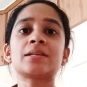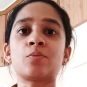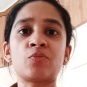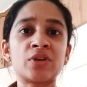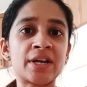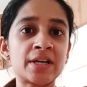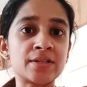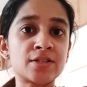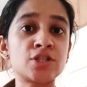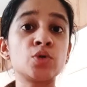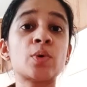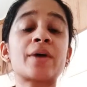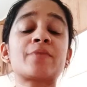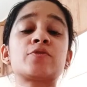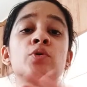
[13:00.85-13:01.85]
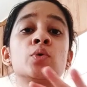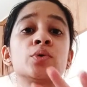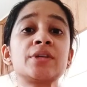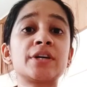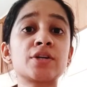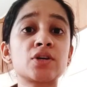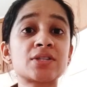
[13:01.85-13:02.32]
someone else. You have to go
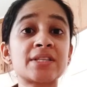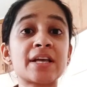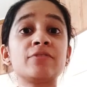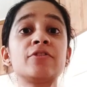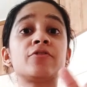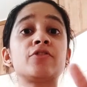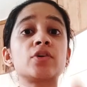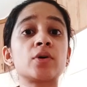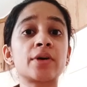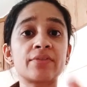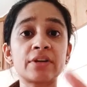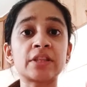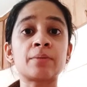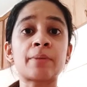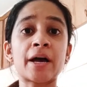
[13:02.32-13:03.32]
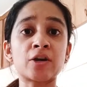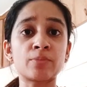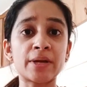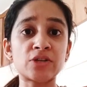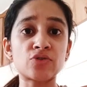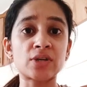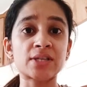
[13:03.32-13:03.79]
there yourself if you're giving the
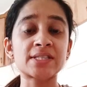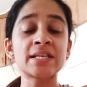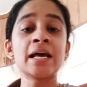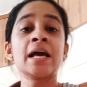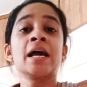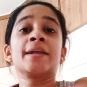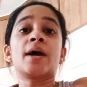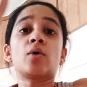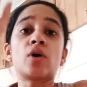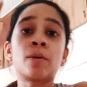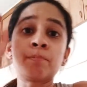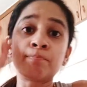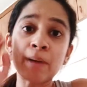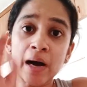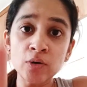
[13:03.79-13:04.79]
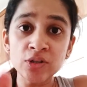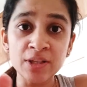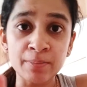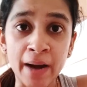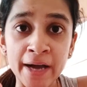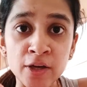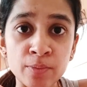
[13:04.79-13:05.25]
biometrics. Now, about
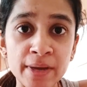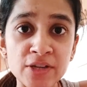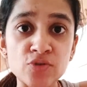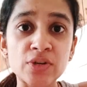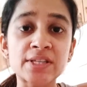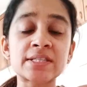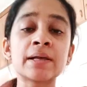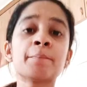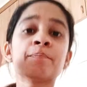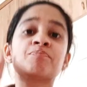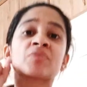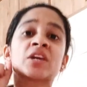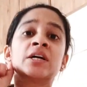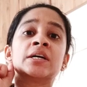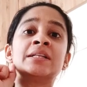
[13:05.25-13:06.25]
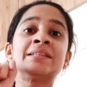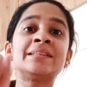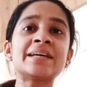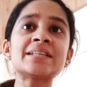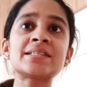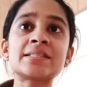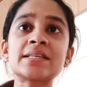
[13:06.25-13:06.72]
the biometrics.
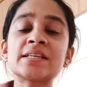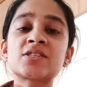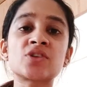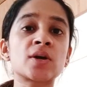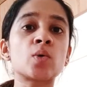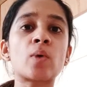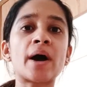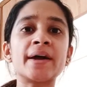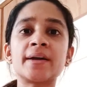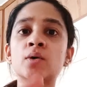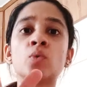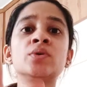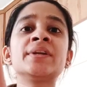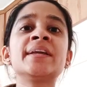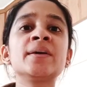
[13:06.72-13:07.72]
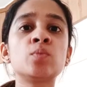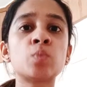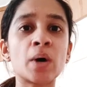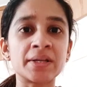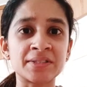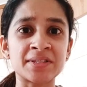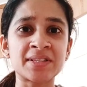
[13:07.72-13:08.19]
This is required only
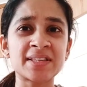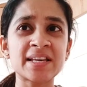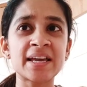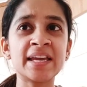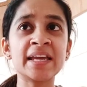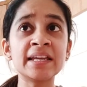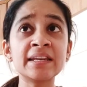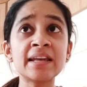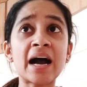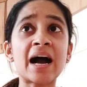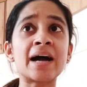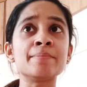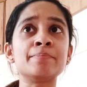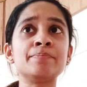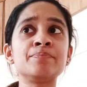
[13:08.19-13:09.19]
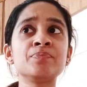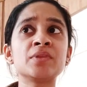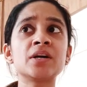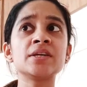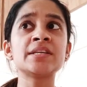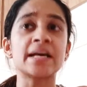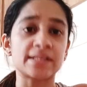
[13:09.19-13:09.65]
once.
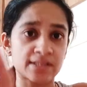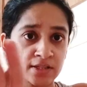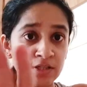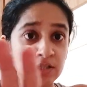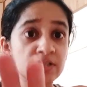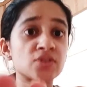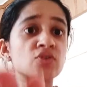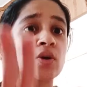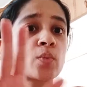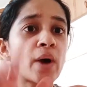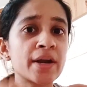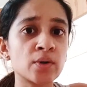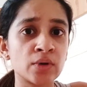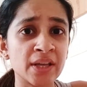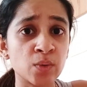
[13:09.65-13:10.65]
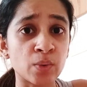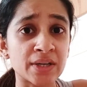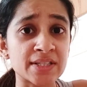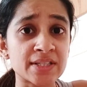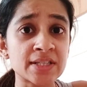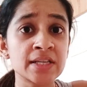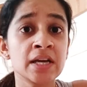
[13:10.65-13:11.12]
Yes, it's required only
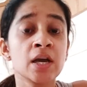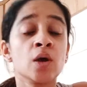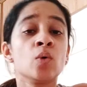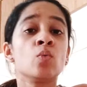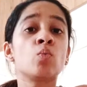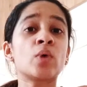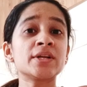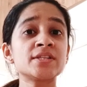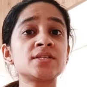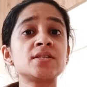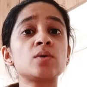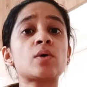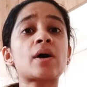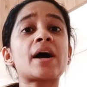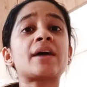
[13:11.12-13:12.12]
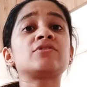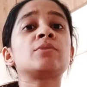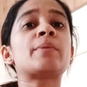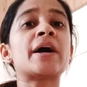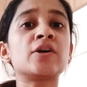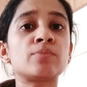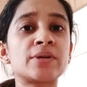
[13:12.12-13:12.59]
once. Once you have the
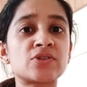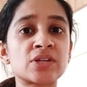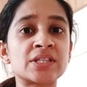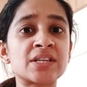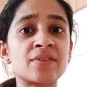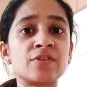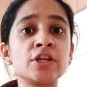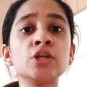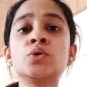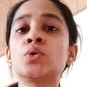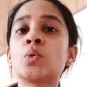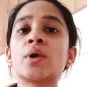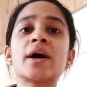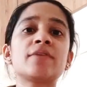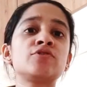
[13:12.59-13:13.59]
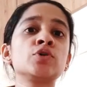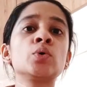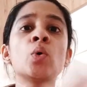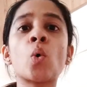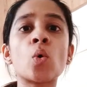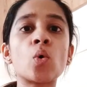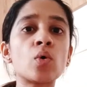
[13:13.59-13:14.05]
biometrics given, you don't have to
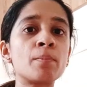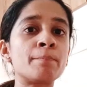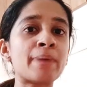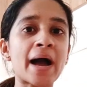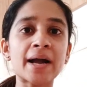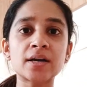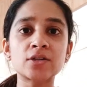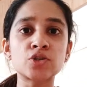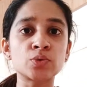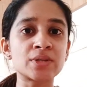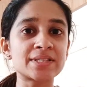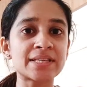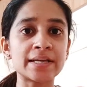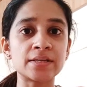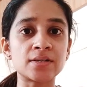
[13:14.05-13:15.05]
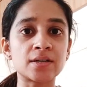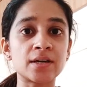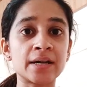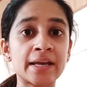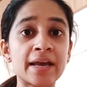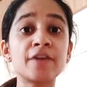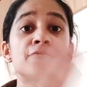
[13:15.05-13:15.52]
go back to the center
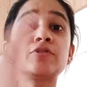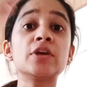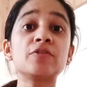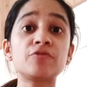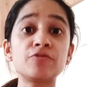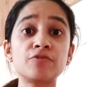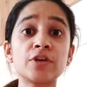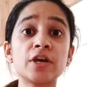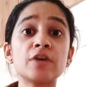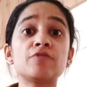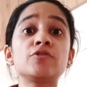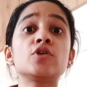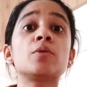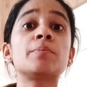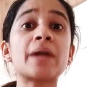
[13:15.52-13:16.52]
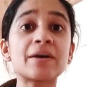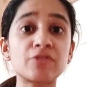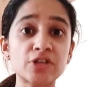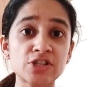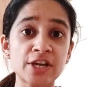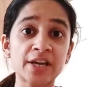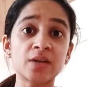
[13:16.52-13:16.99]
again. If you apply
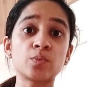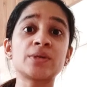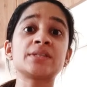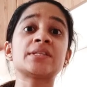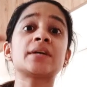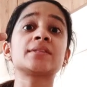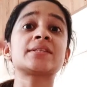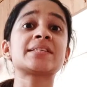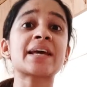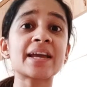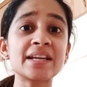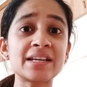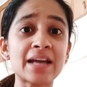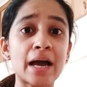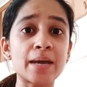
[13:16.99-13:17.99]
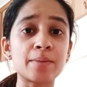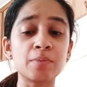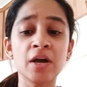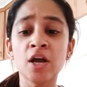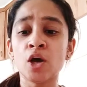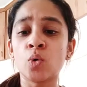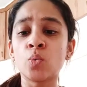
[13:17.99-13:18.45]
for a Schengen visa the second time
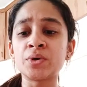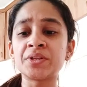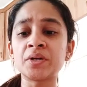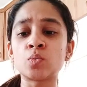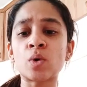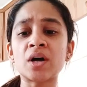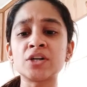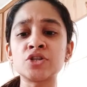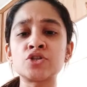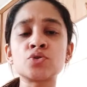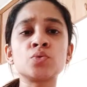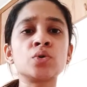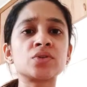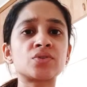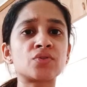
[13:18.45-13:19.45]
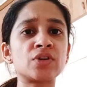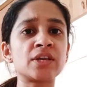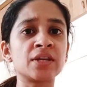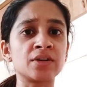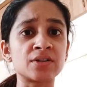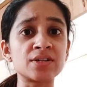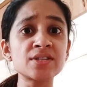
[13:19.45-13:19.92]
within 1, 2, or 3
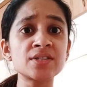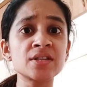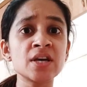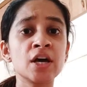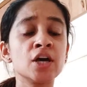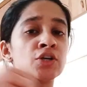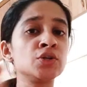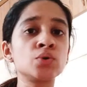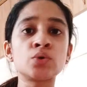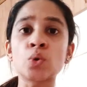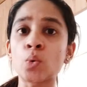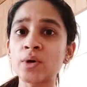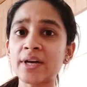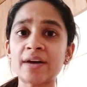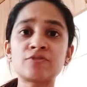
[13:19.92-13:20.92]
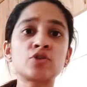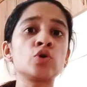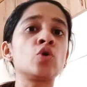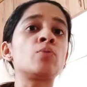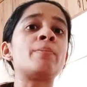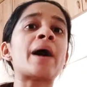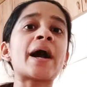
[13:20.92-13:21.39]
years, you don't have to
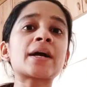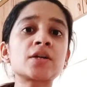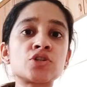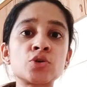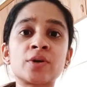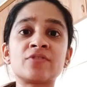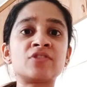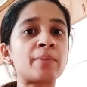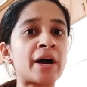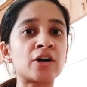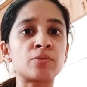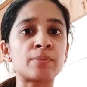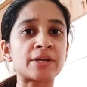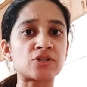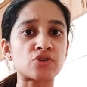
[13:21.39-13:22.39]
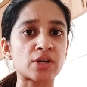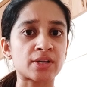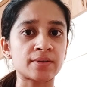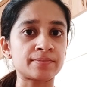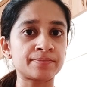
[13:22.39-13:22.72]
go back to give the biometric,